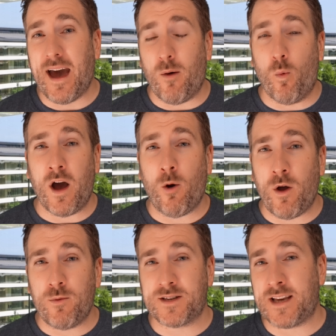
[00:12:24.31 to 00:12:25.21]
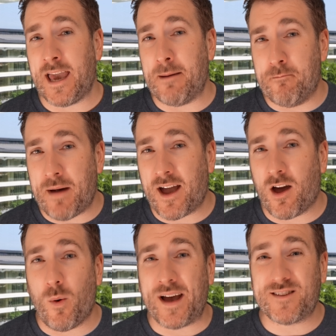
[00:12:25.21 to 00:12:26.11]
and where we will see
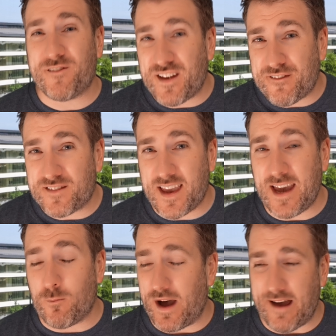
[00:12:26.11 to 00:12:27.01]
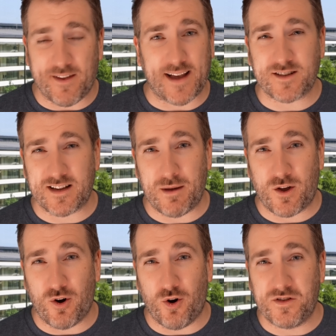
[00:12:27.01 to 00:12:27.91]
macOS 15, whatever that's going to be
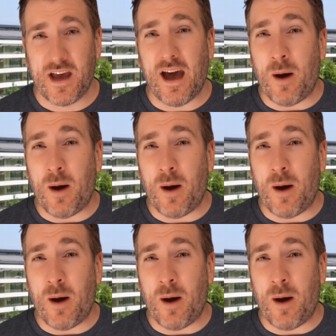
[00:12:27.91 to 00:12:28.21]
called,